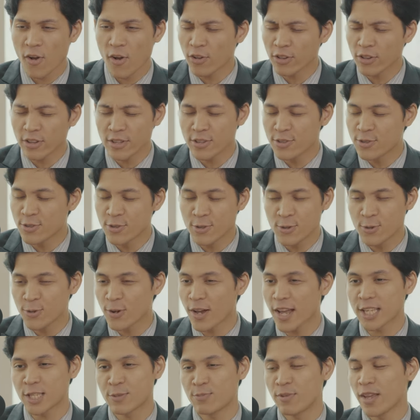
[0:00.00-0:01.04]
all these new
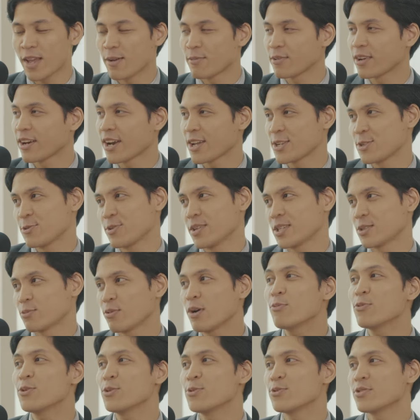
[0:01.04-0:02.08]
SPM graduates,
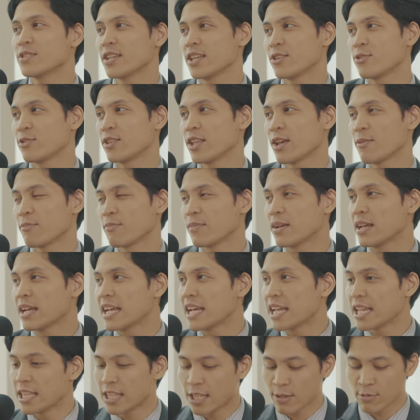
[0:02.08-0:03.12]
what would you say to them
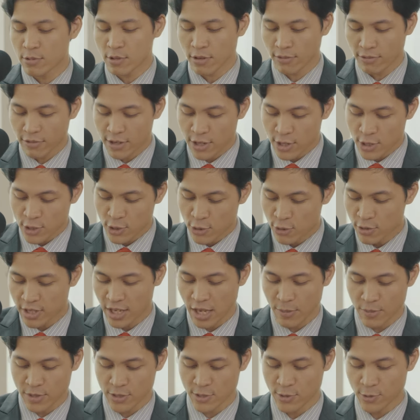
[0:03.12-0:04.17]
in terms of
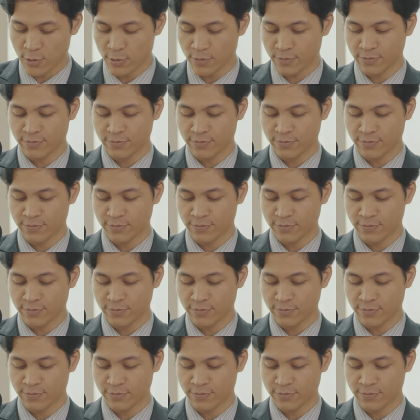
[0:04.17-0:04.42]
choosing MSU?